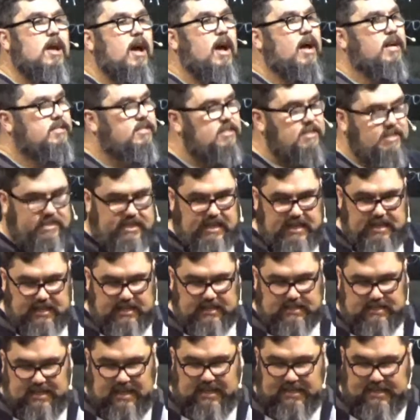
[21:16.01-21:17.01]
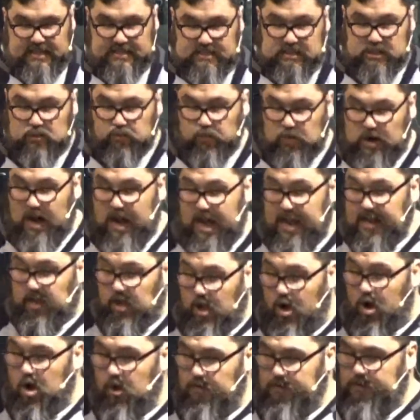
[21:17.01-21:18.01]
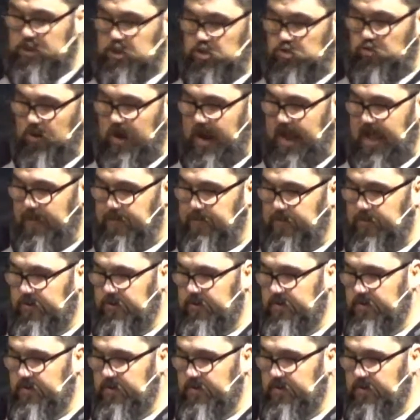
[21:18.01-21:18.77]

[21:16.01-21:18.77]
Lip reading: I see this, and this is what I call the trap.